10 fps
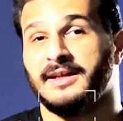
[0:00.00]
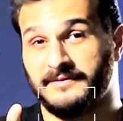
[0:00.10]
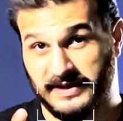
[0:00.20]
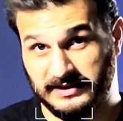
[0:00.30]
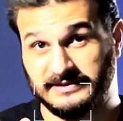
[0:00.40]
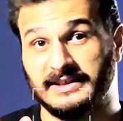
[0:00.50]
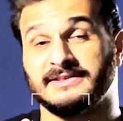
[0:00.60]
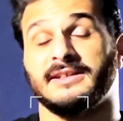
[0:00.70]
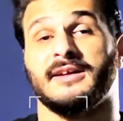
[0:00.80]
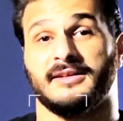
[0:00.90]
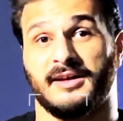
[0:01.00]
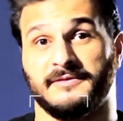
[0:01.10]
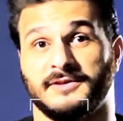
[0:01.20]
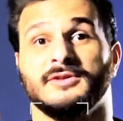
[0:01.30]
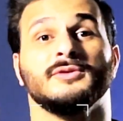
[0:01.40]
In fact, that's not
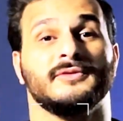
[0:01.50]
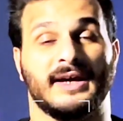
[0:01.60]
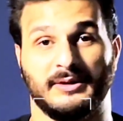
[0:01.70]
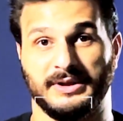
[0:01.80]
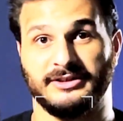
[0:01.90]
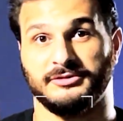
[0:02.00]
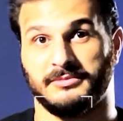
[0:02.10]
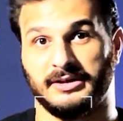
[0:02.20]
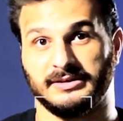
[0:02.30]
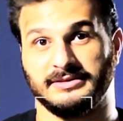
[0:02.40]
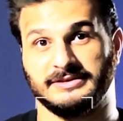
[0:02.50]
enough to evaluate your model.